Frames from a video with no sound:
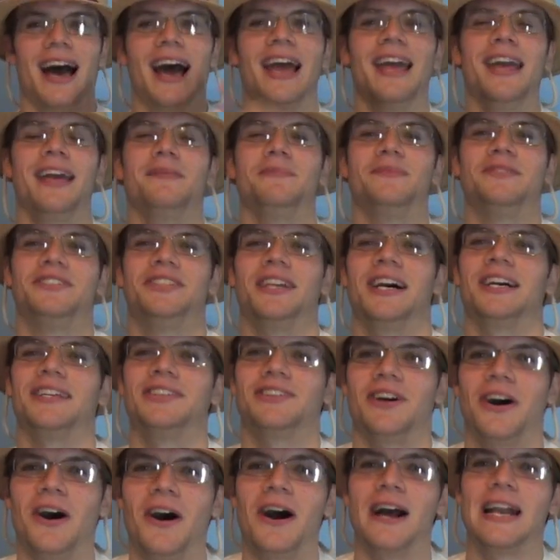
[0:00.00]
I am
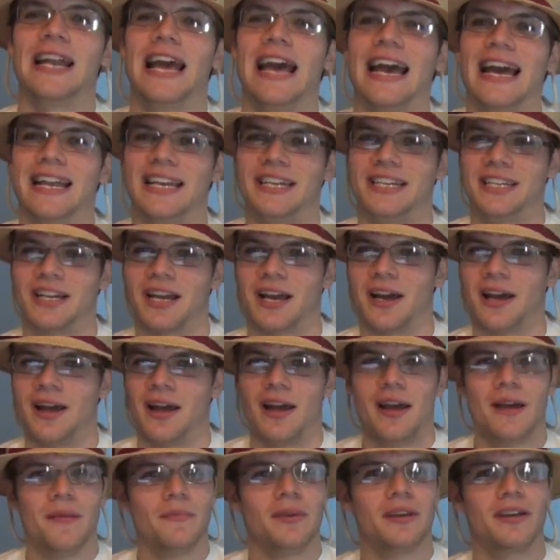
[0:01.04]
just on edge
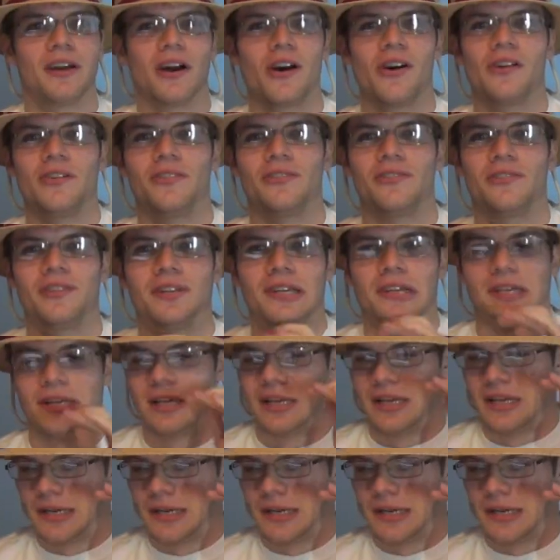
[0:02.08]
because